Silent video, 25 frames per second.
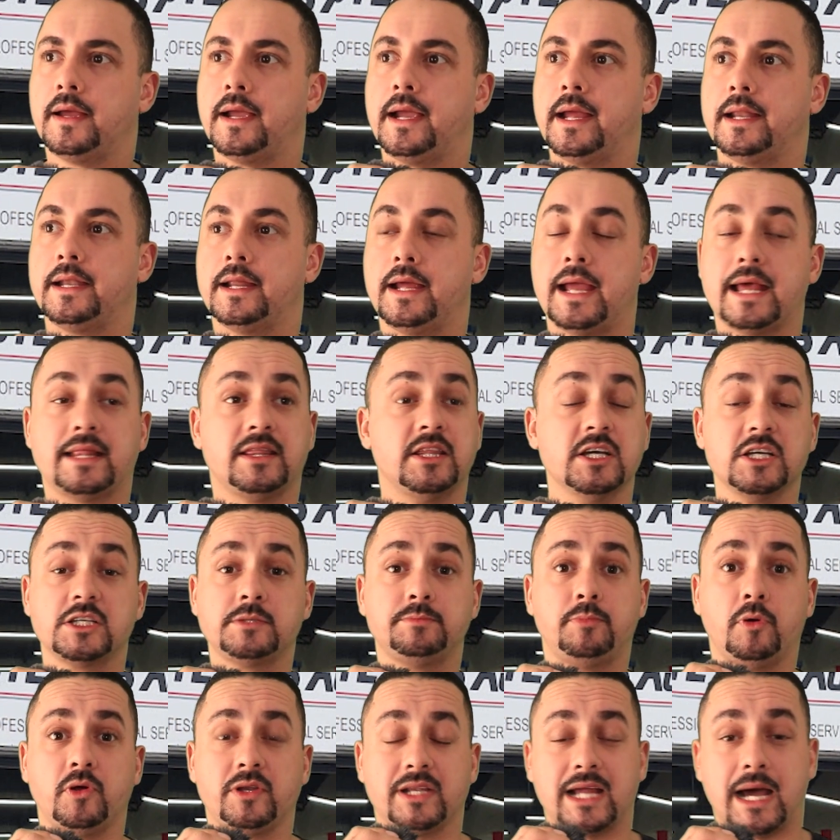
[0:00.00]
And at
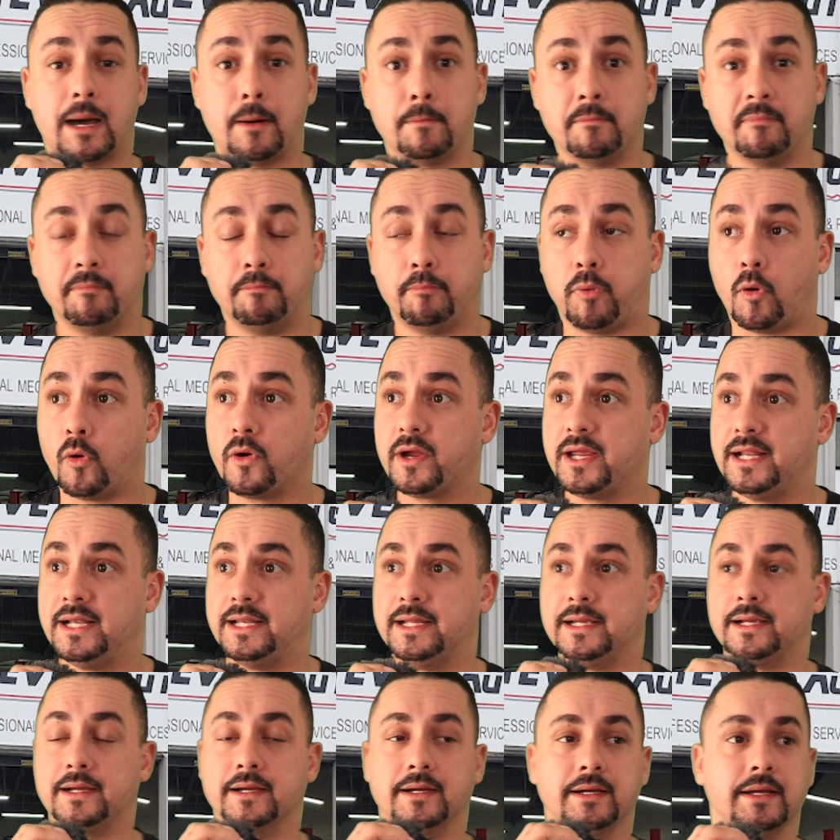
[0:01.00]
this point I'm
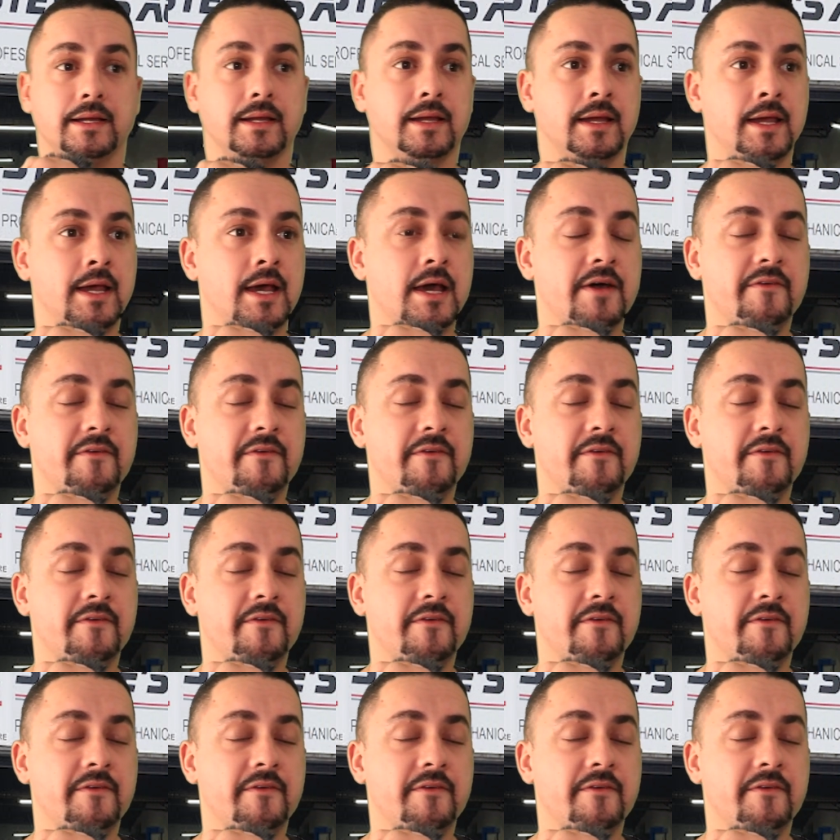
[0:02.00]
boiling, eh?